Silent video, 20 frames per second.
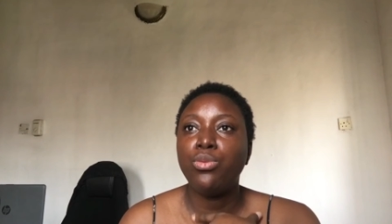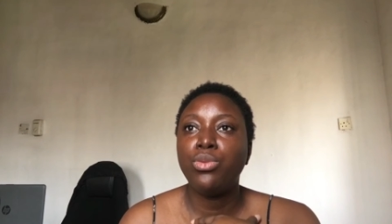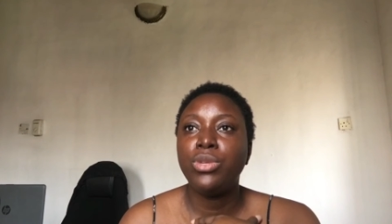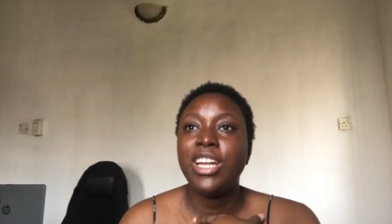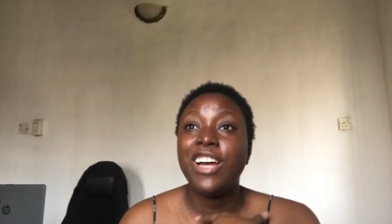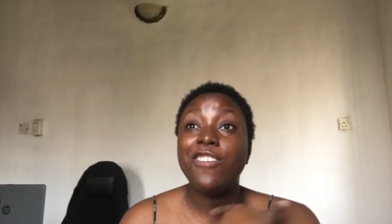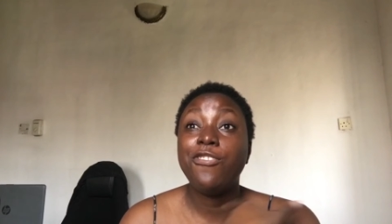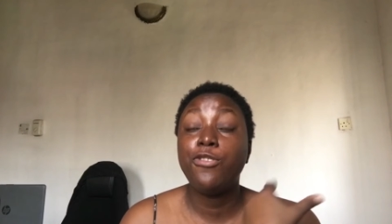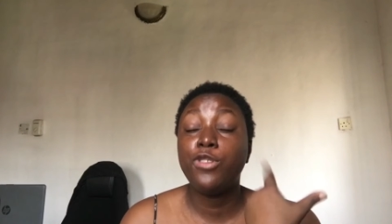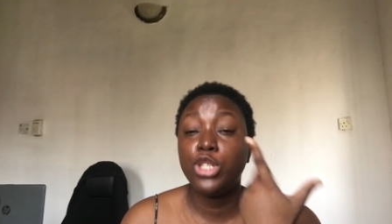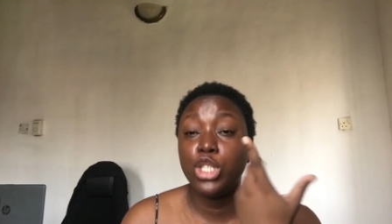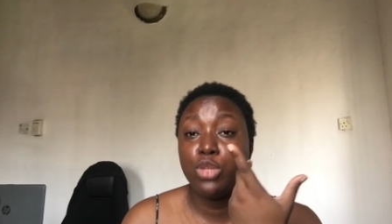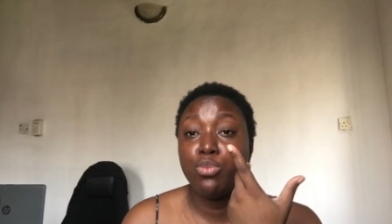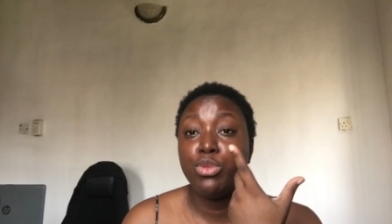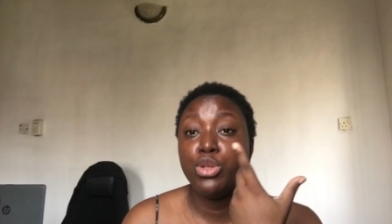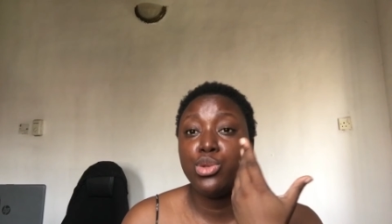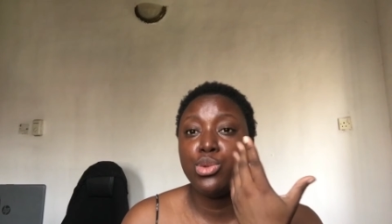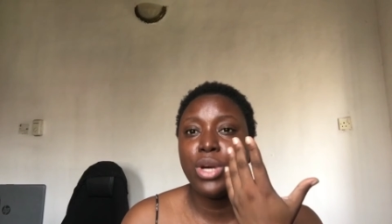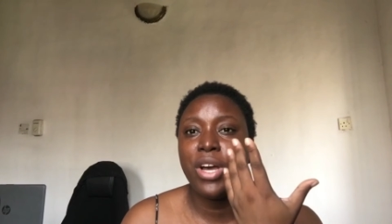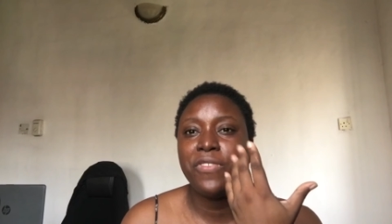that forced me
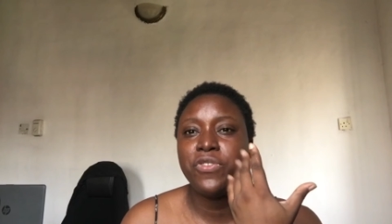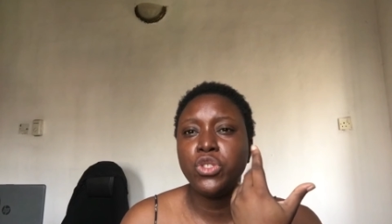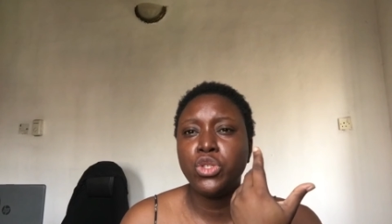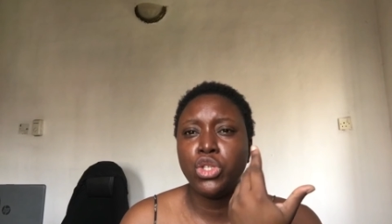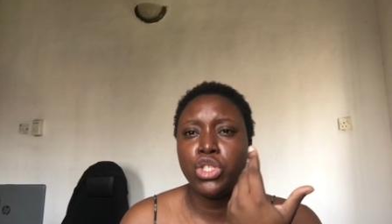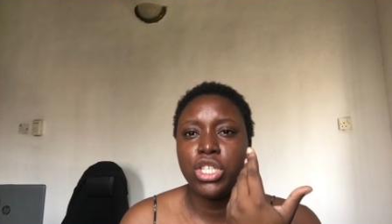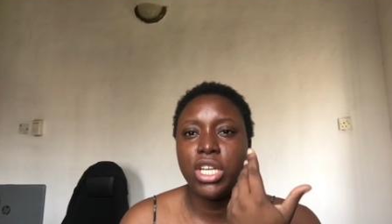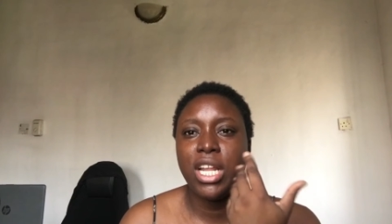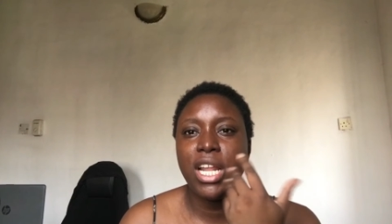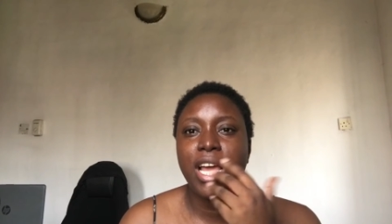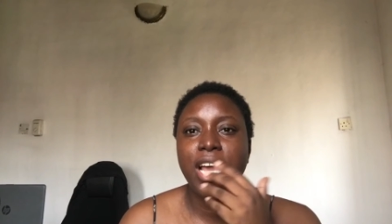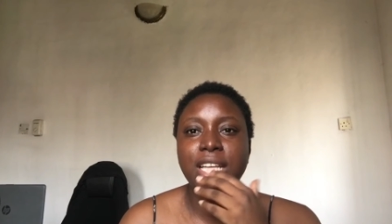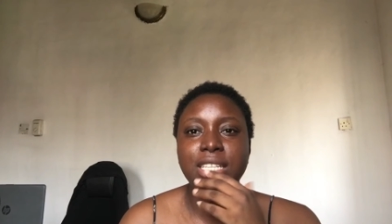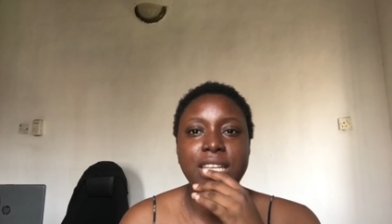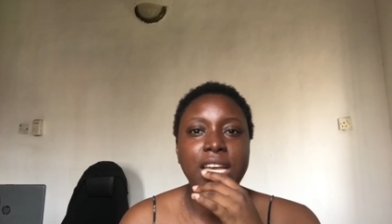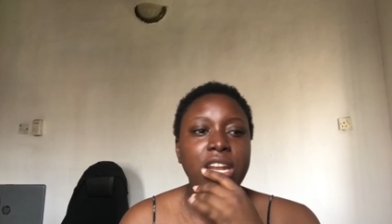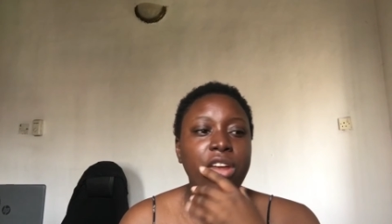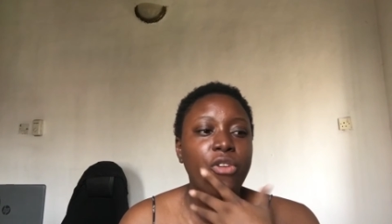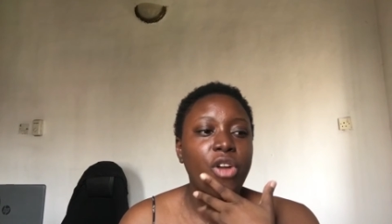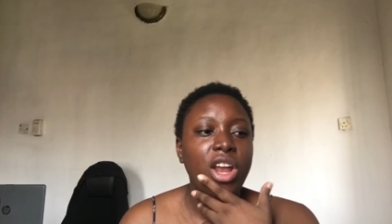to have to socialize
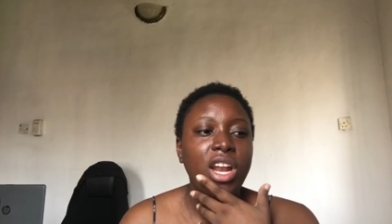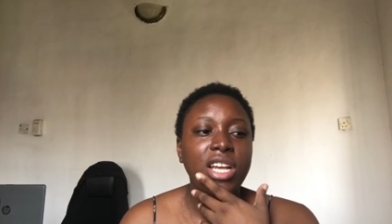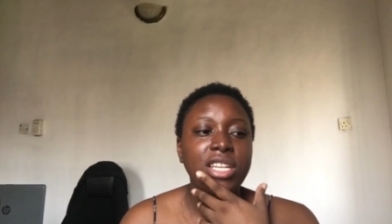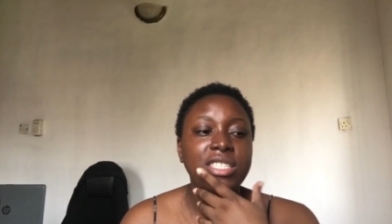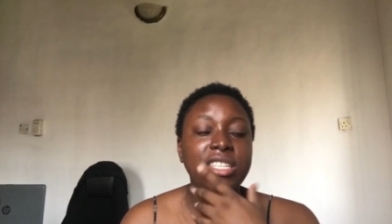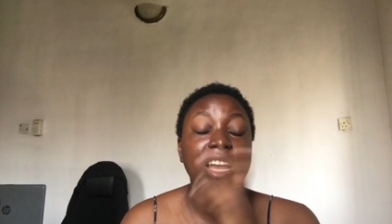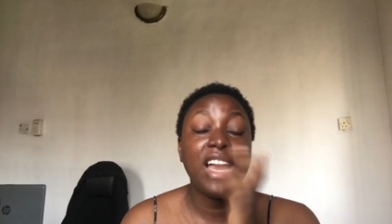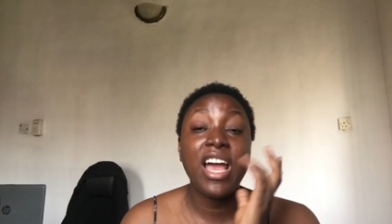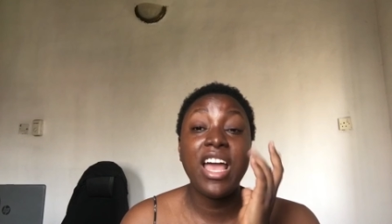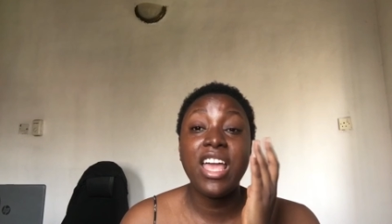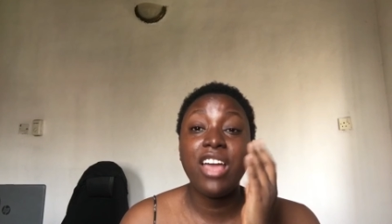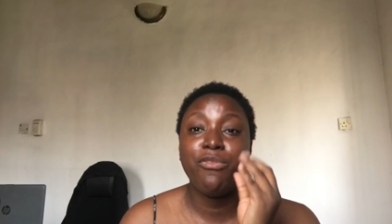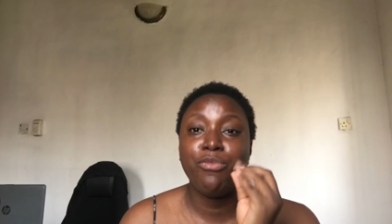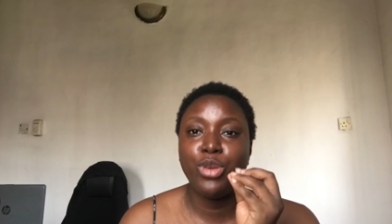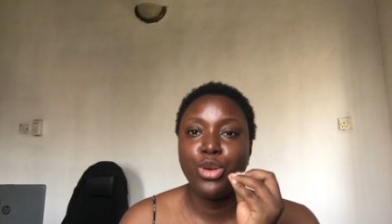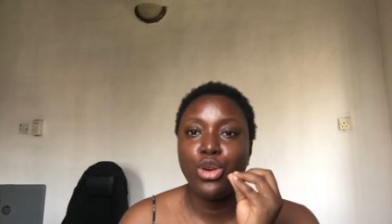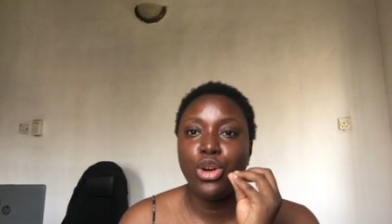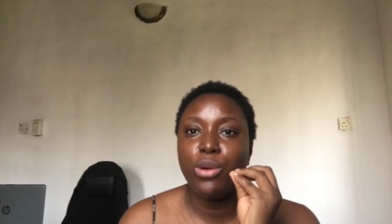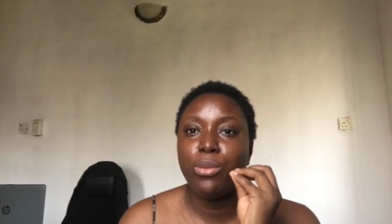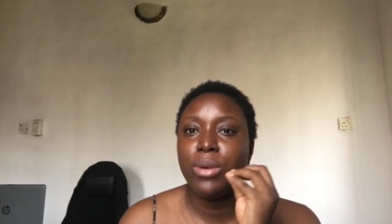and i realized that i have
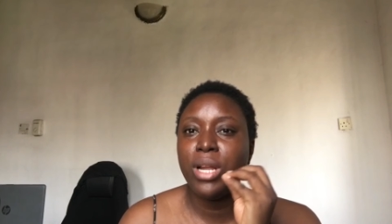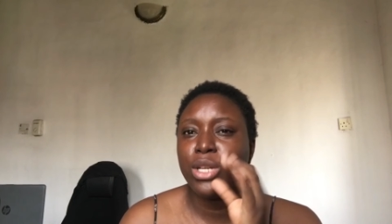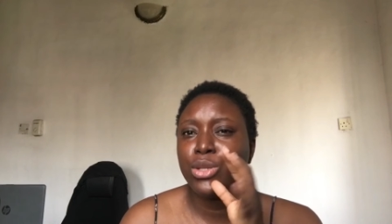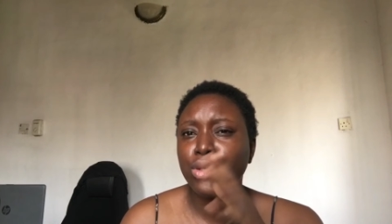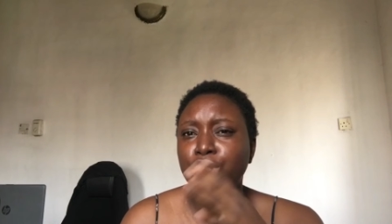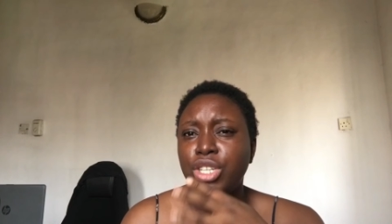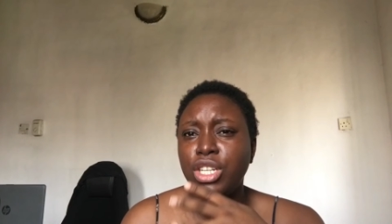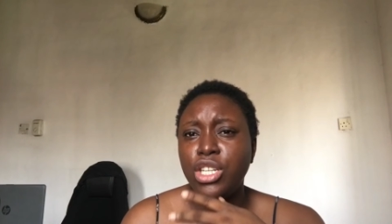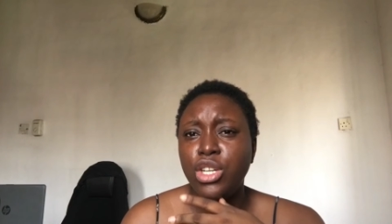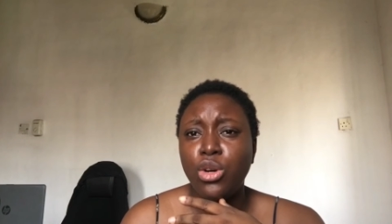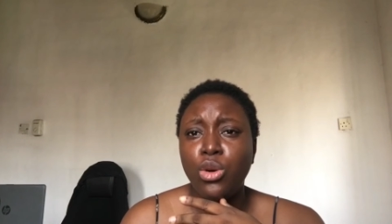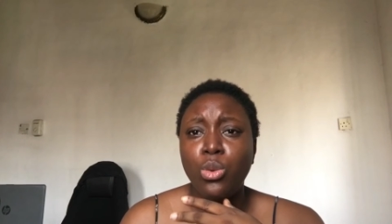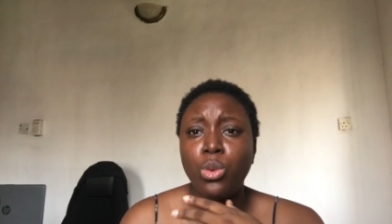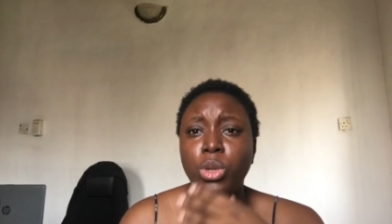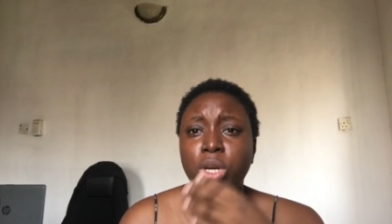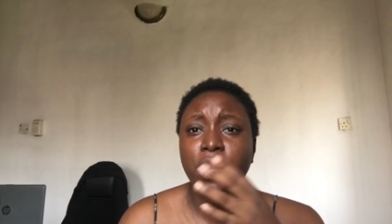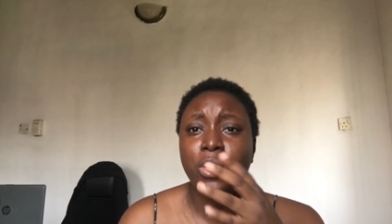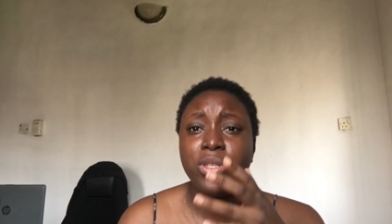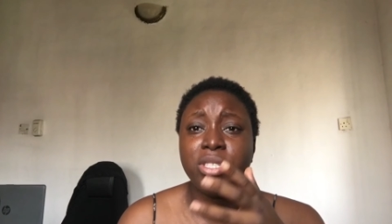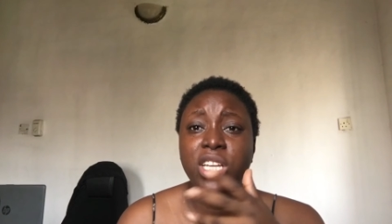become like socially
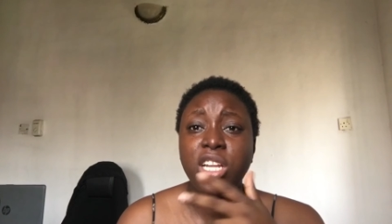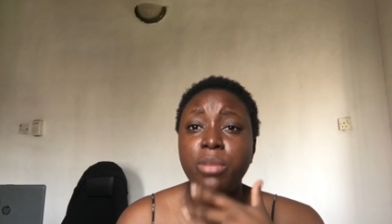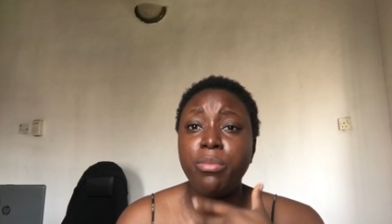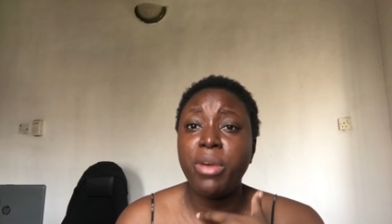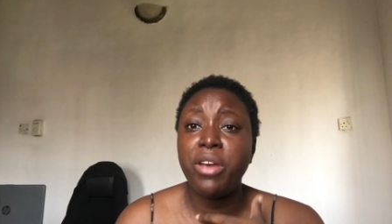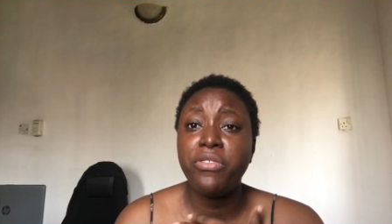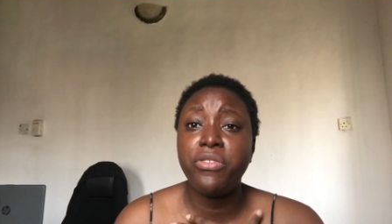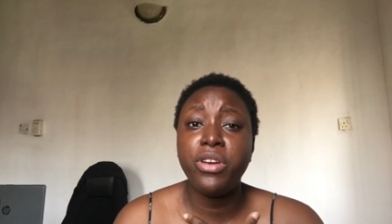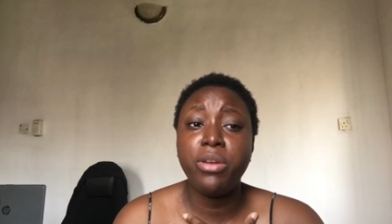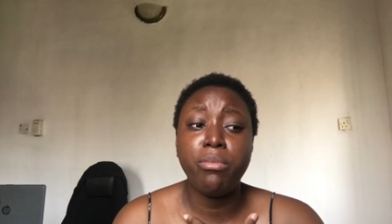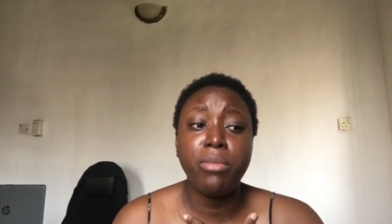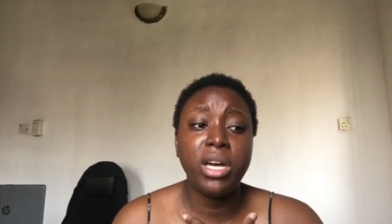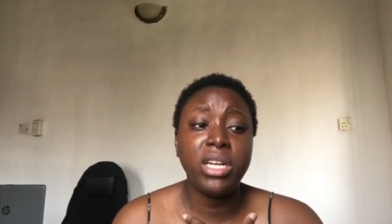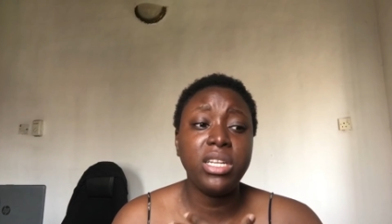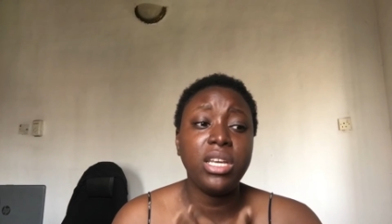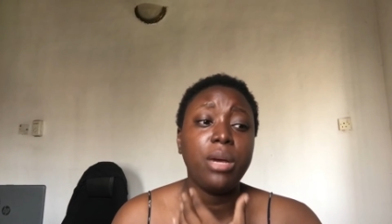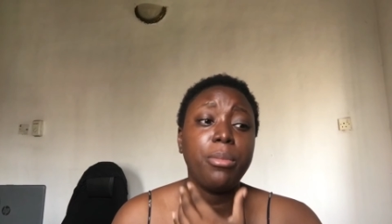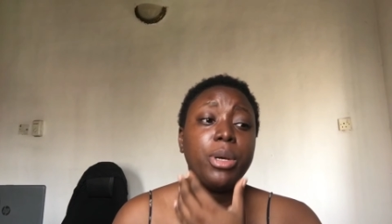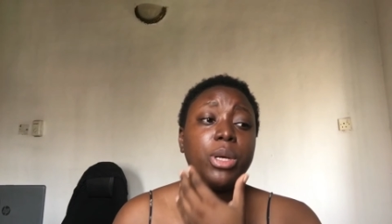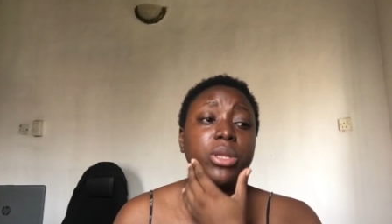awkward i was telling my friend
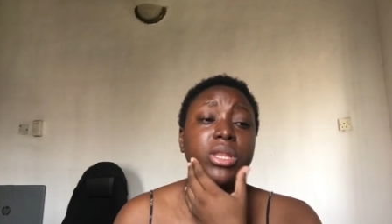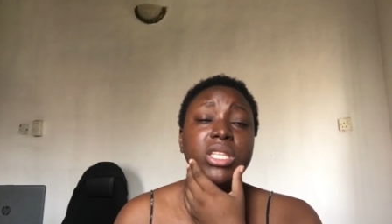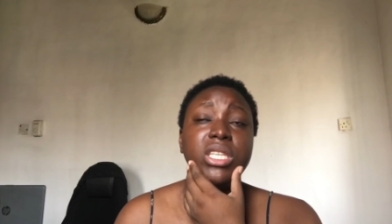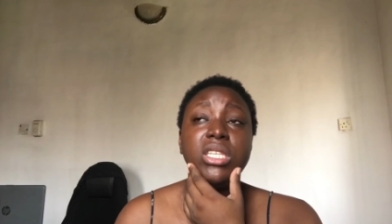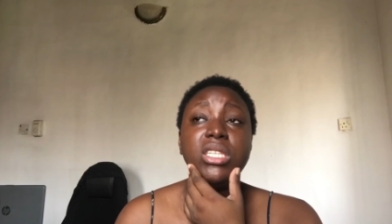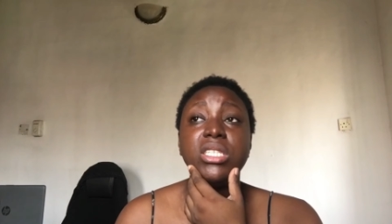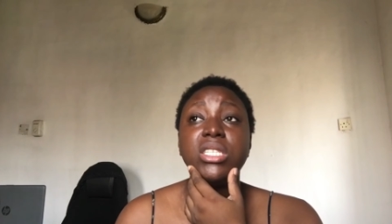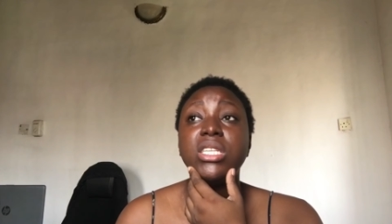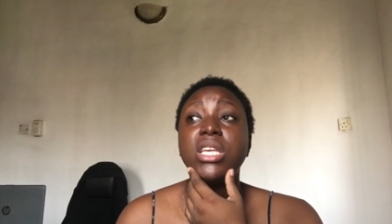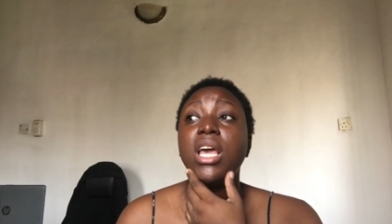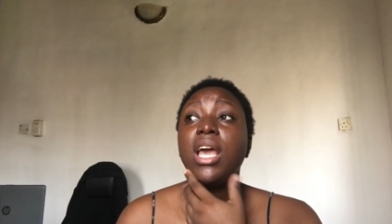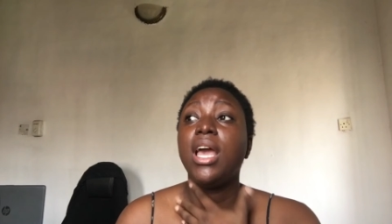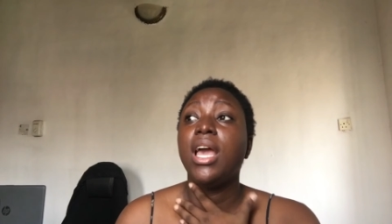manny about this